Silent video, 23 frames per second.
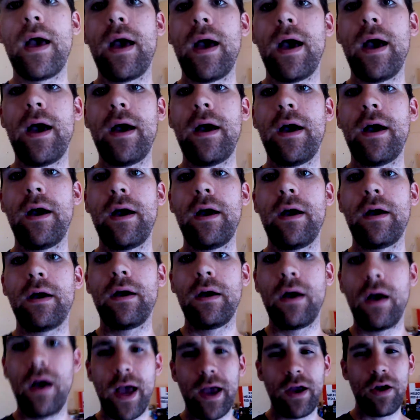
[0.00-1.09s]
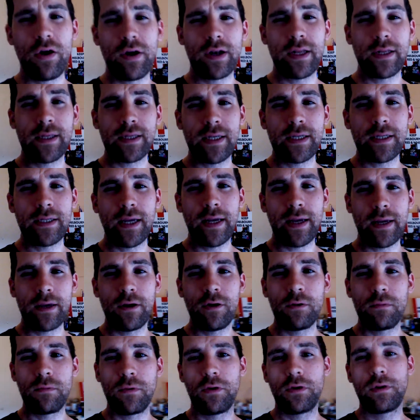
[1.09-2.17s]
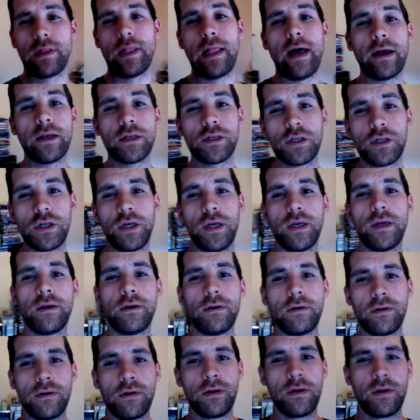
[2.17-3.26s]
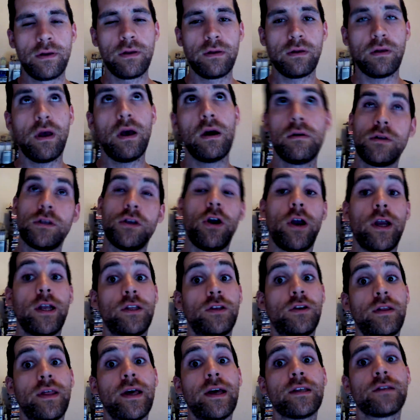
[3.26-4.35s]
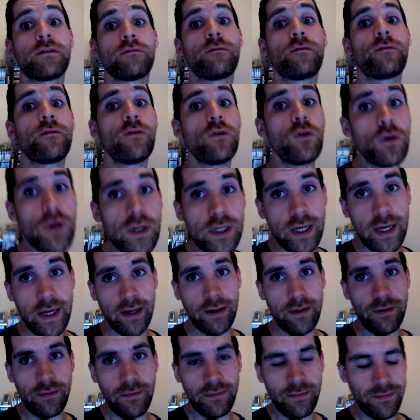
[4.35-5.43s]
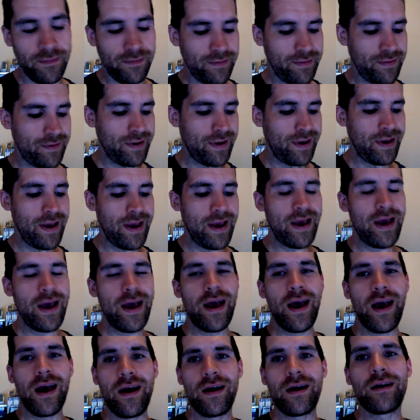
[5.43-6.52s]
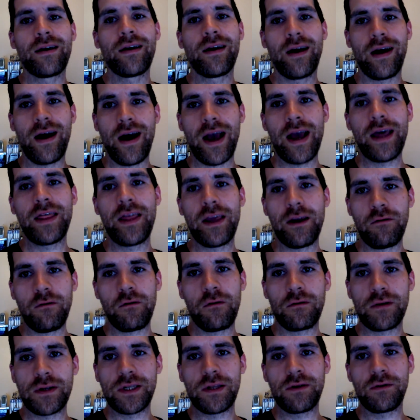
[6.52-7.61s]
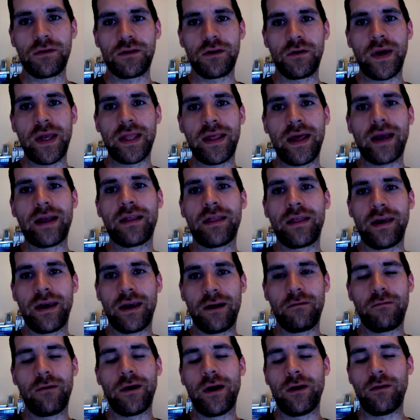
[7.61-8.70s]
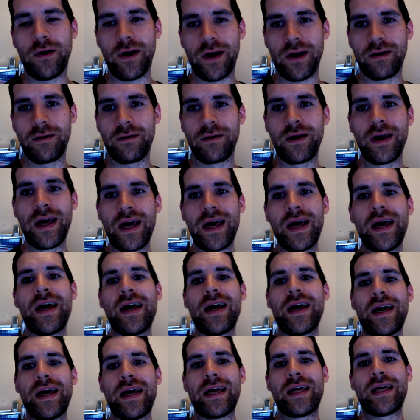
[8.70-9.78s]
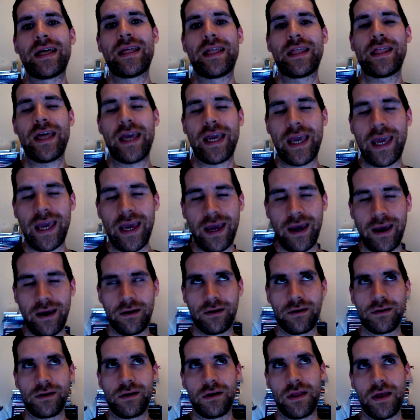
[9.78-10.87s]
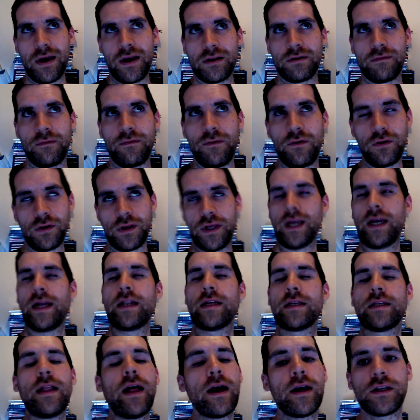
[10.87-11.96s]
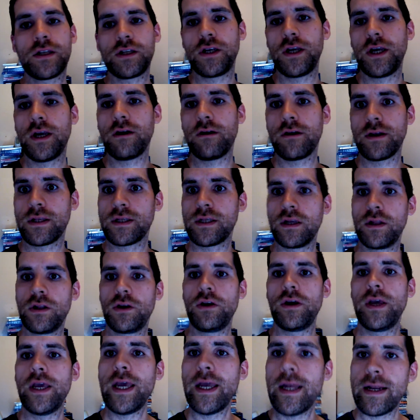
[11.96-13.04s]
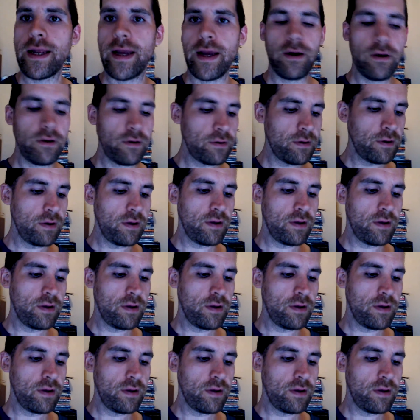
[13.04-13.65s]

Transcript: I got into Sun Kil Moon last year, 2014. I think we're all still doing that thing where we're thinking 2014 is last year, it's a new year now.